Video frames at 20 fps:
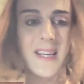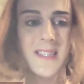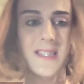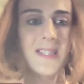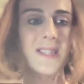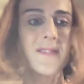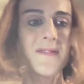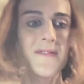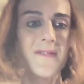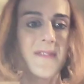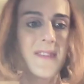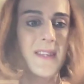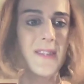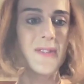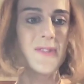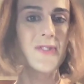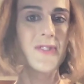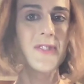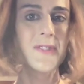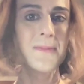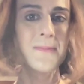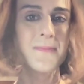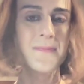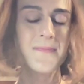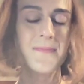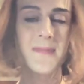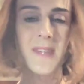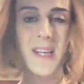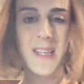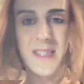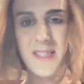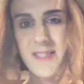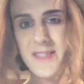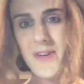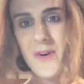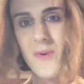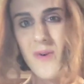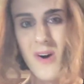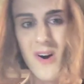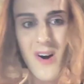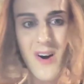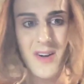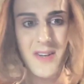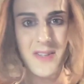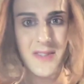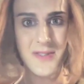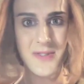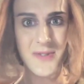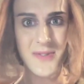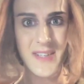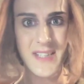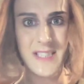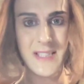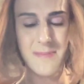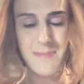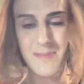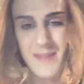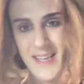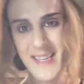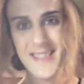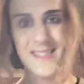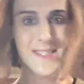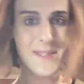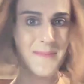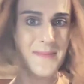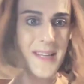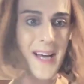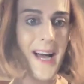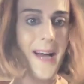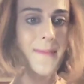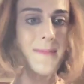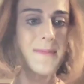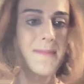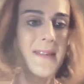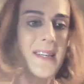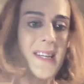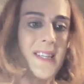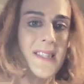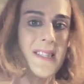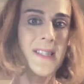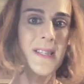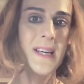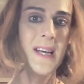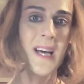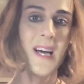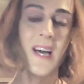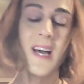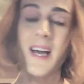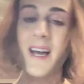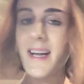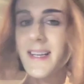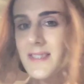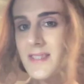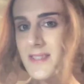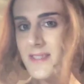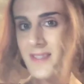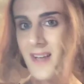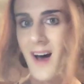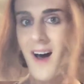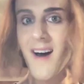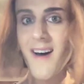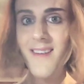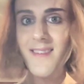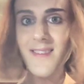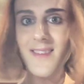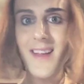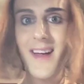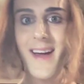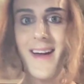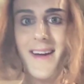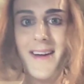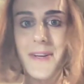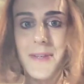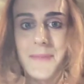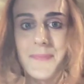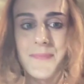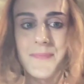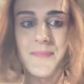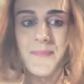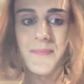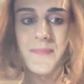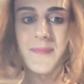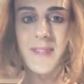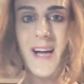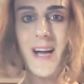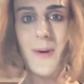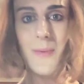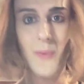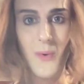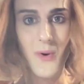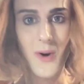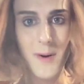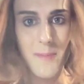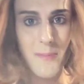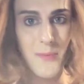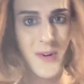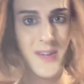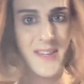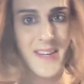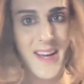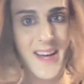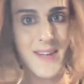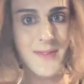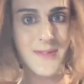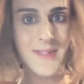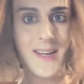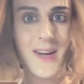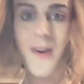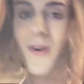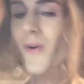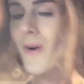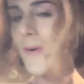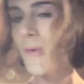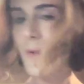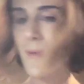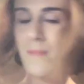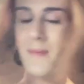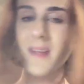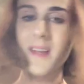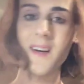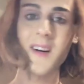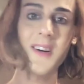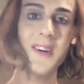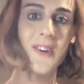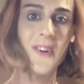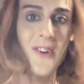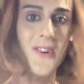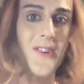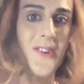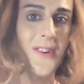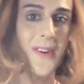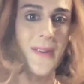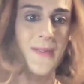It just feels, it's so hard to explain sometimes because it's not like I woke up one day and was like, oh, I want to be a girl.